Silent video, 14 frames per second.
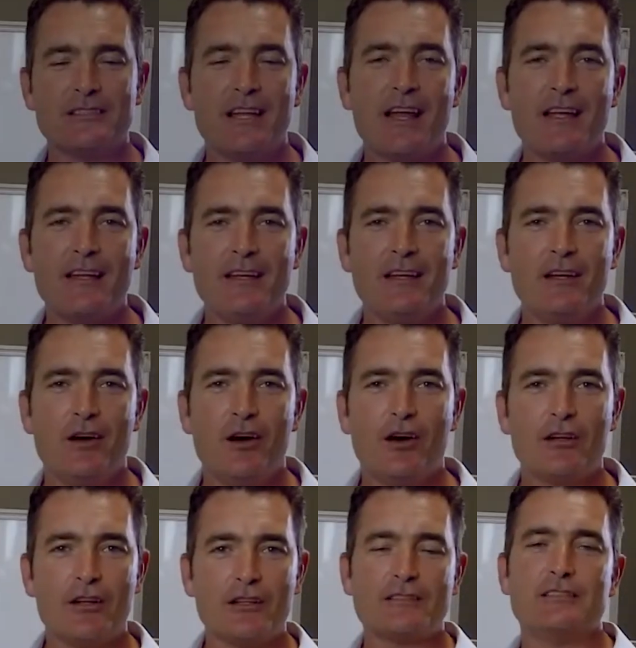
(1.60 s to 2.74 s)
today
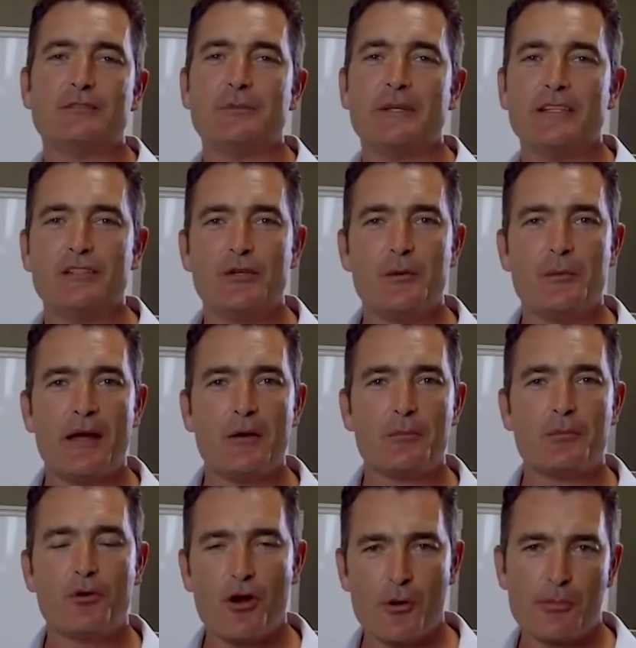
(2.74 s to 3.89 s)
I'd like to speak to you about
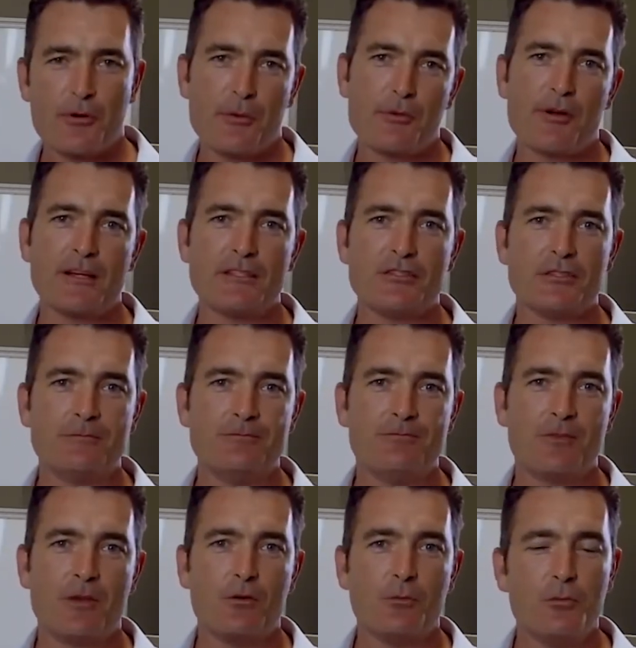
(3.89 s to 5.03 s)
prior preparation,
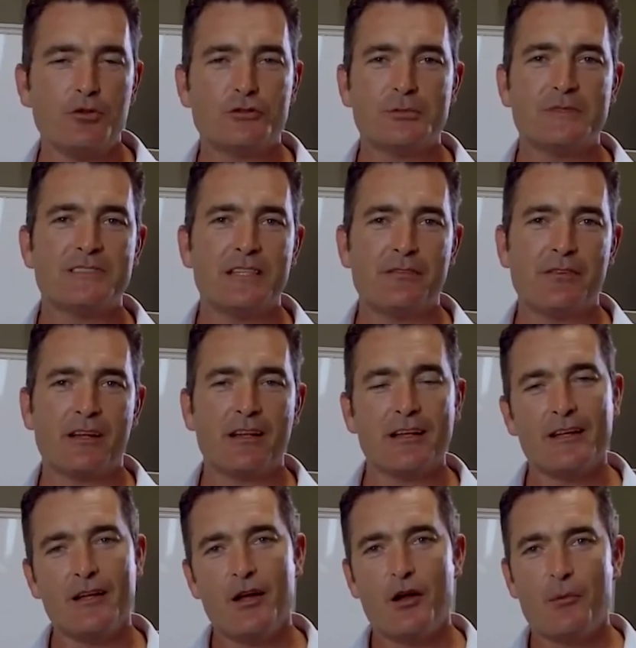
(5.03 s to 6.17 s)
or more
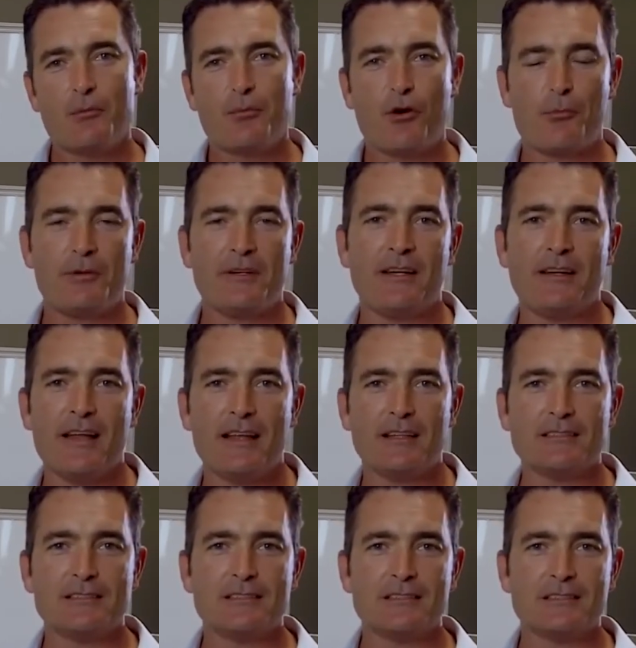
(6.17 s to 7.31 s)
specifically, property
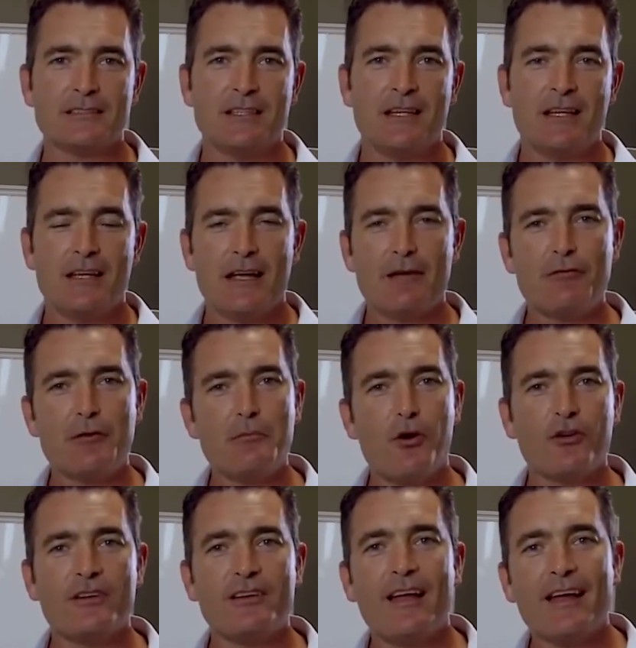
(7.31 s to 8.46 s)
analysis. Every
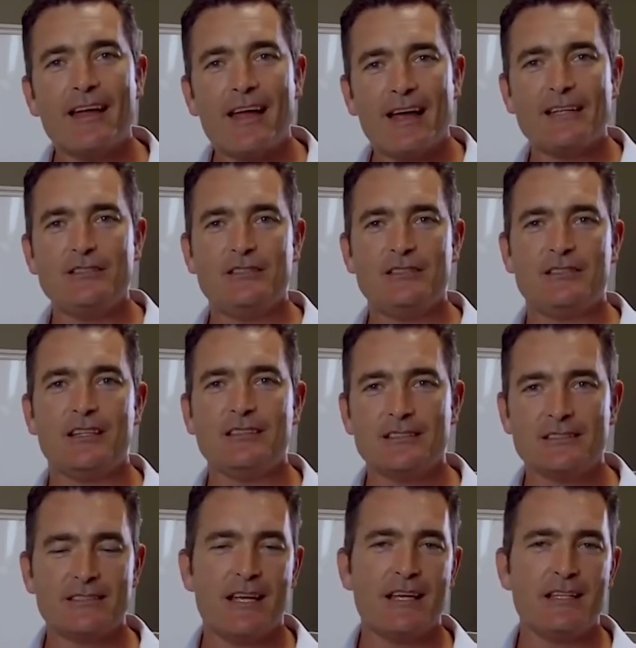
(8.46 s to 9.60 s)
modern day agent
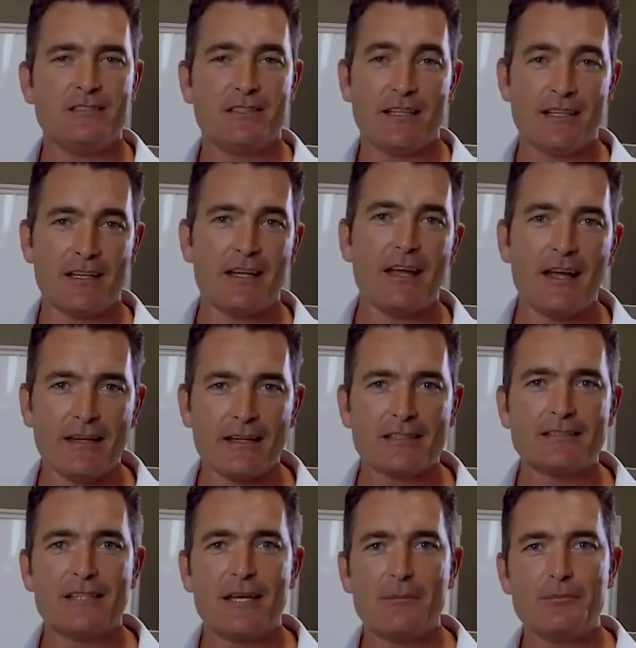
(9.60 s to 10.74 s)
understands and
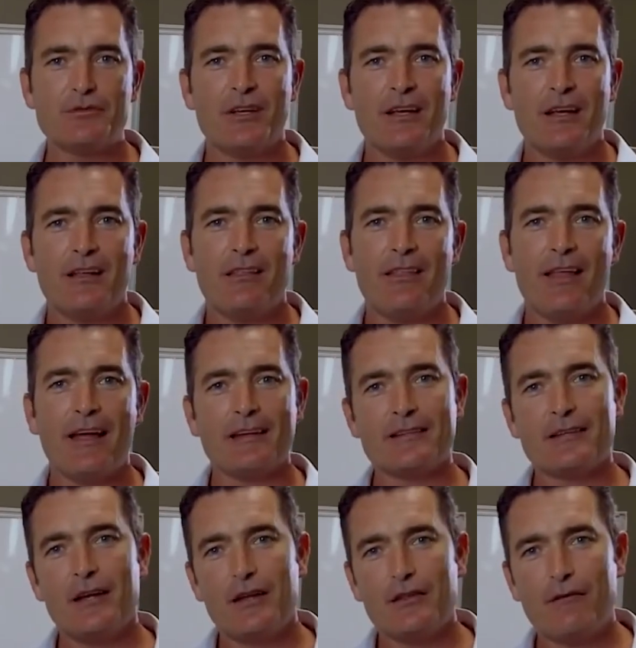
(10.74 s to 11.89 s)
accepts that
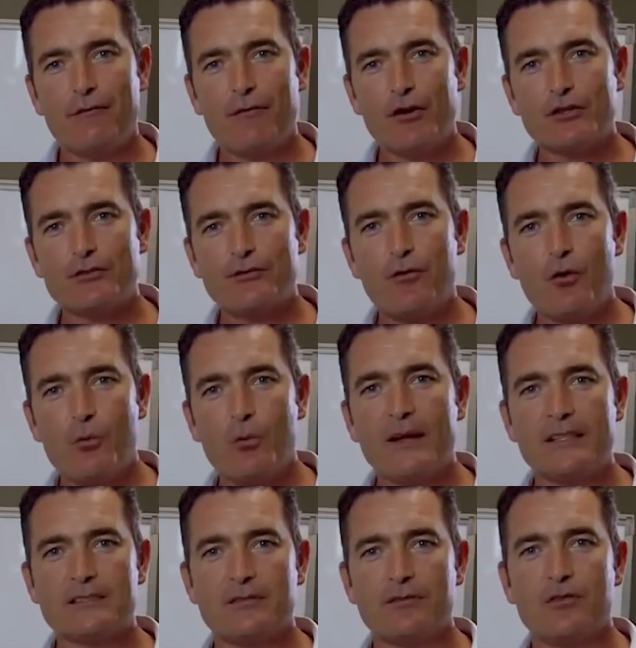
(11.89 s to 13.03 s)
the first 4
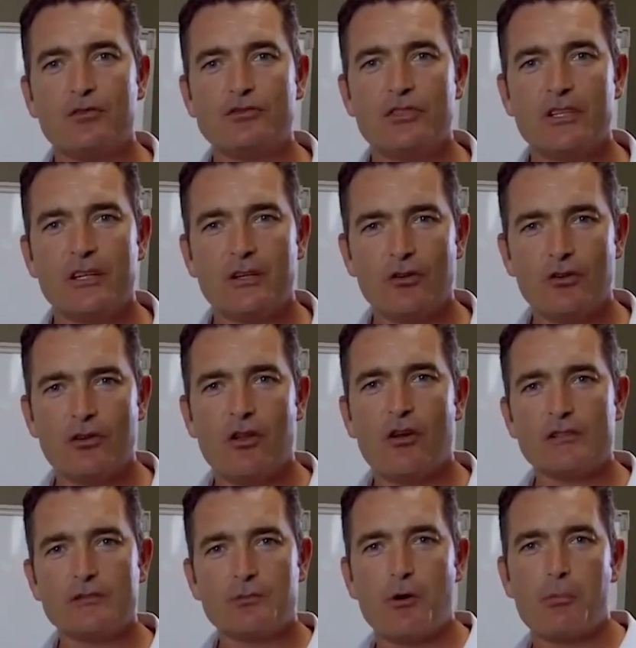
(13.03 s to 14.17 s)
weeks of launching your
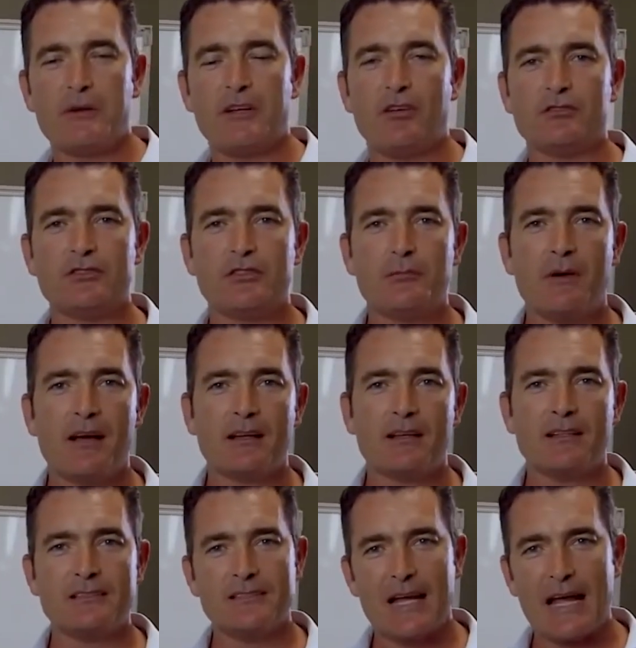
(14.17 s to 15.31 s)
client's property onto the
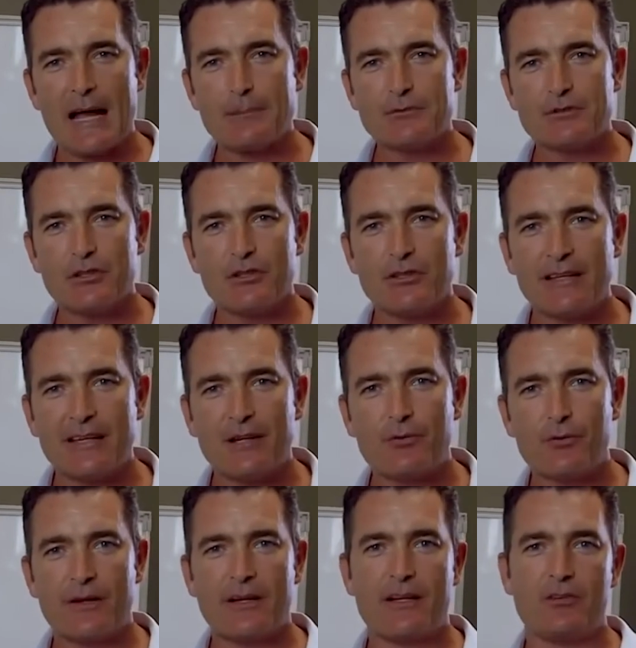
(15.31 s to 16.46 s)
market is absolutely
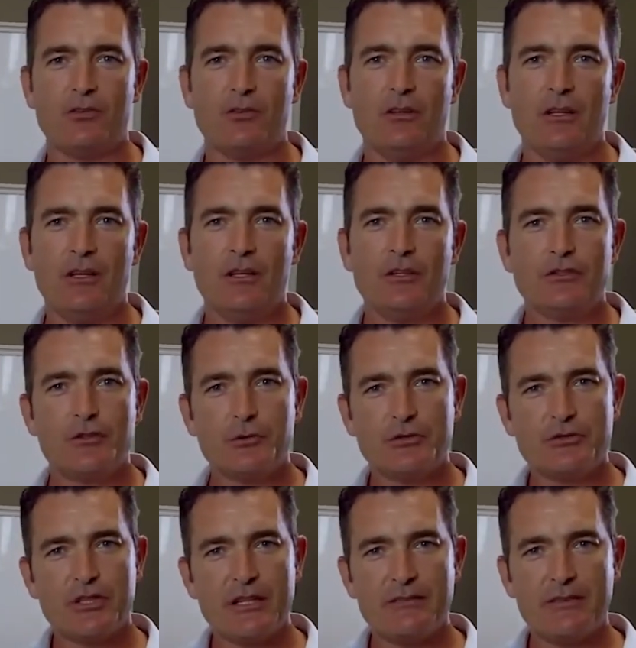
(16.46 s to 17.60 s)
critical to
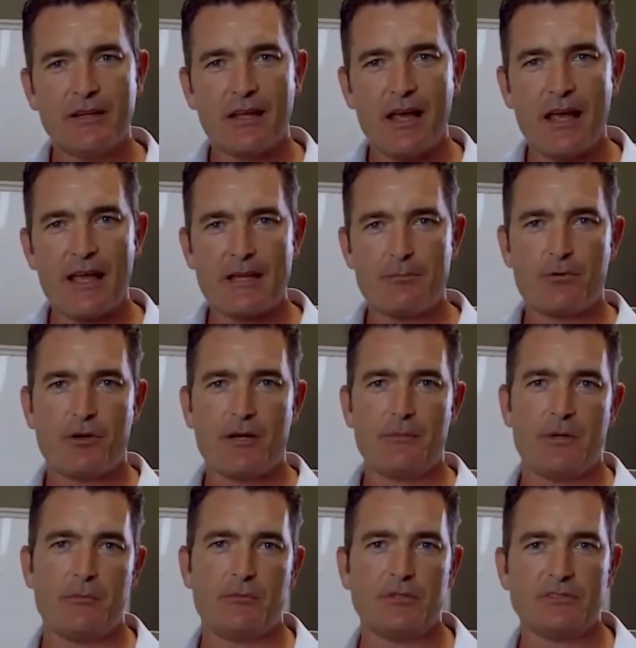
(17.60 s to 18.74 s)
achieving a
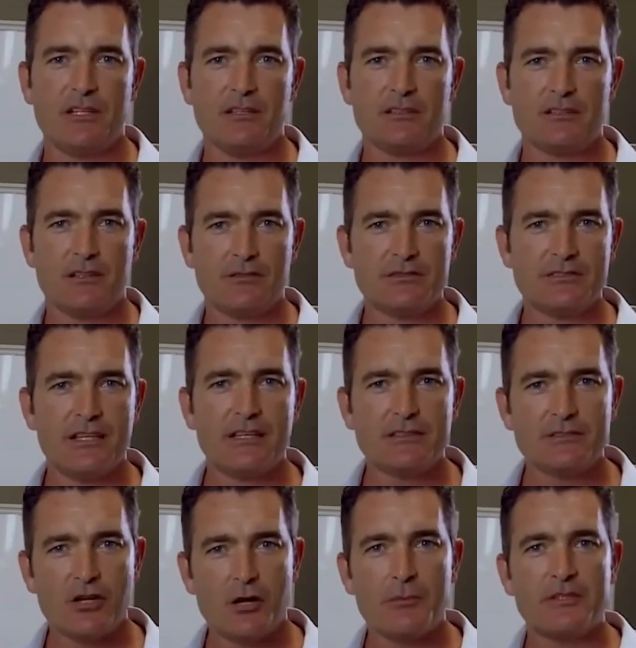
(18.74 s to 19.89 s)
premium result. I've said
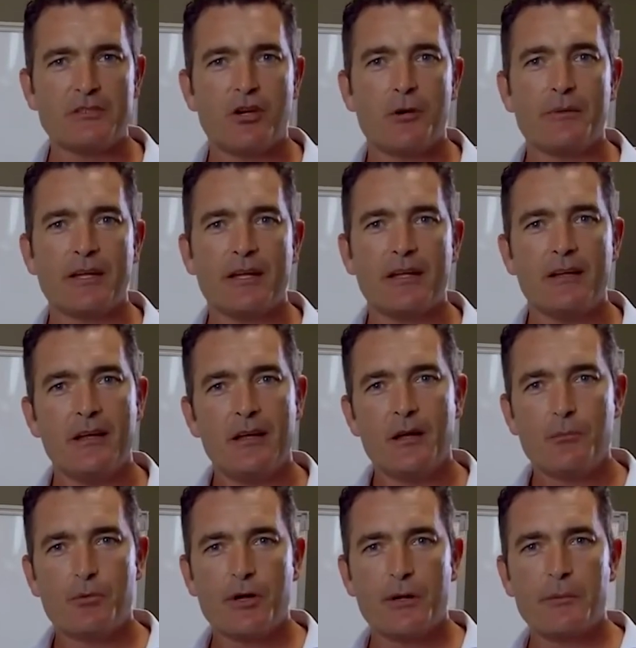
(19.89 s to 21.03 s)
it time and time again,
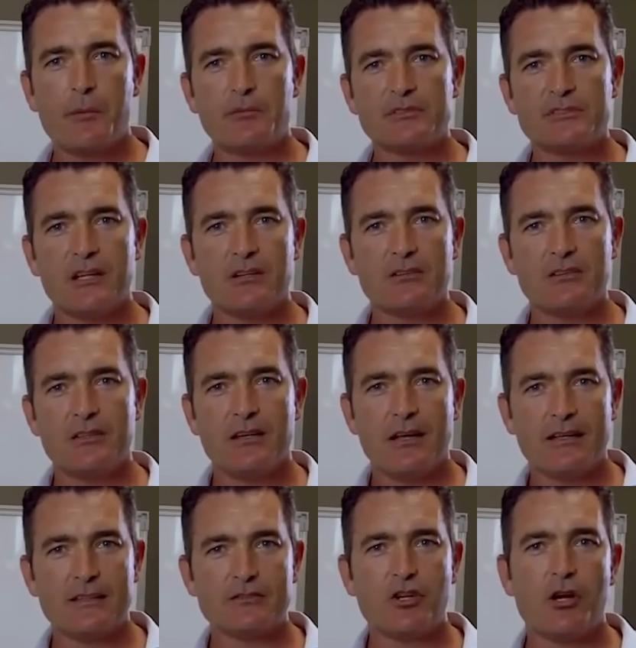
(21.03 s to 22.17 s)
premium result
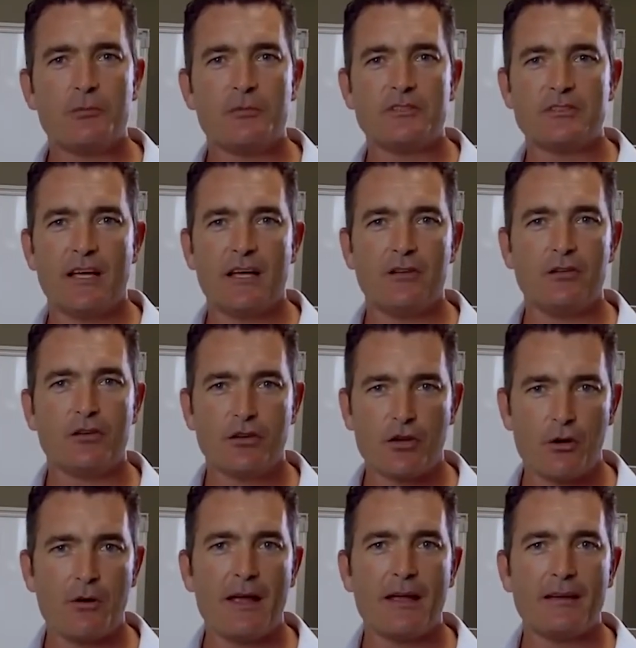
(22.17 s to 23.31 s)
and a timely sale
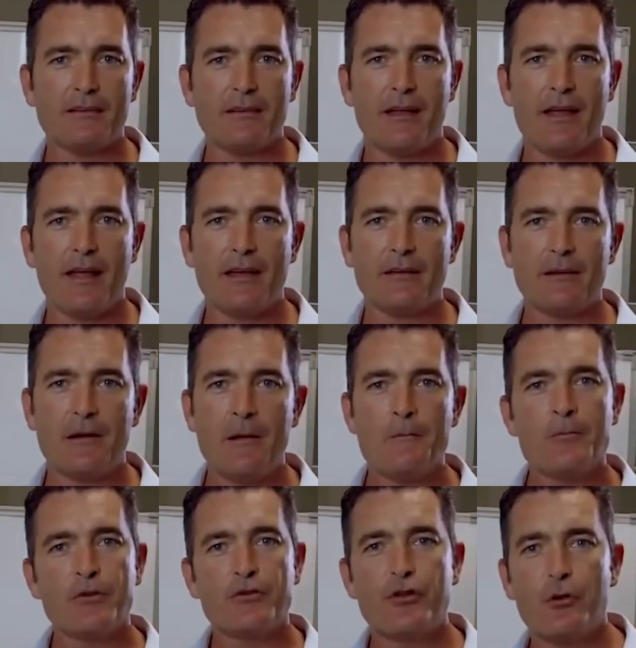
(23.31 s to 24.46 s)
go hand in hand.
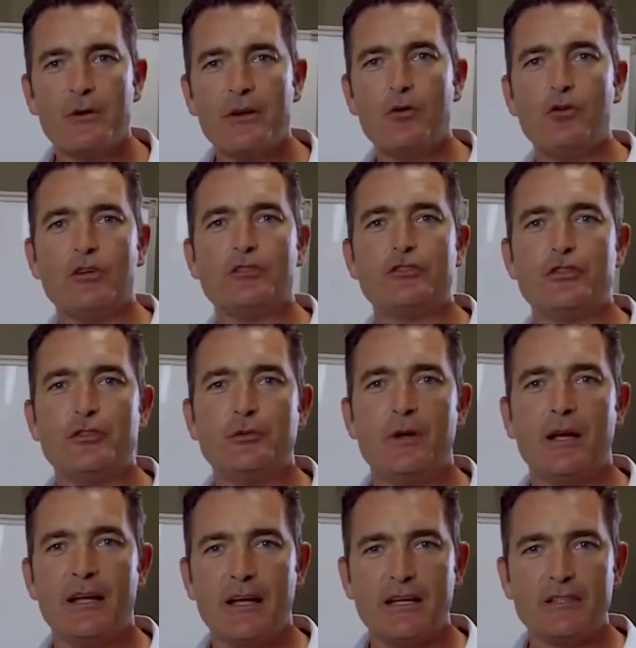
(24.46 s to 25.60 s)
So in order to
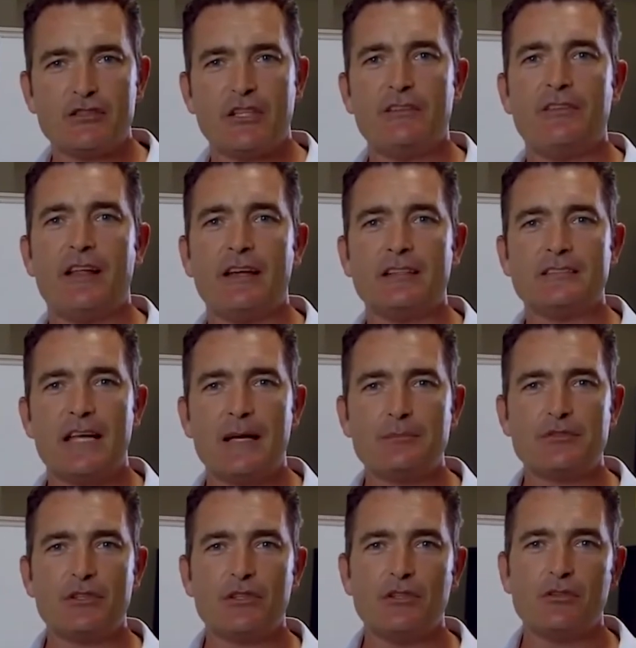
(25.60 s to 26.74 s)
achieve that, it's
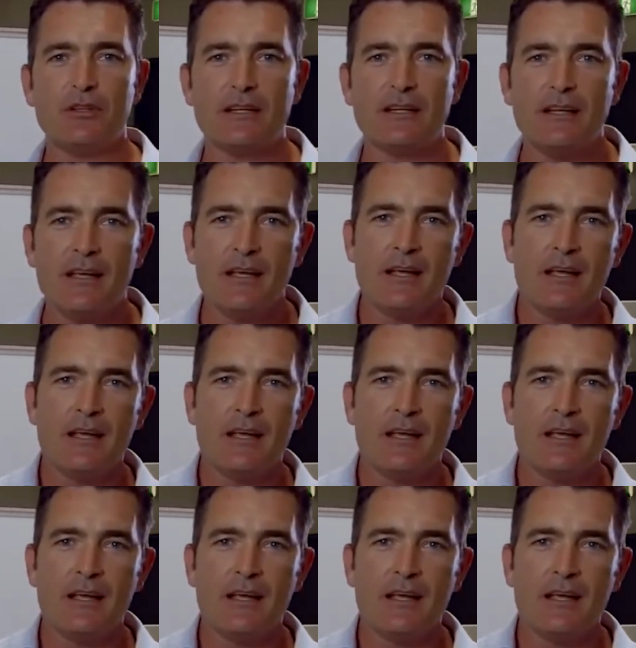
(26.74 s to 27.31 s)
absolutely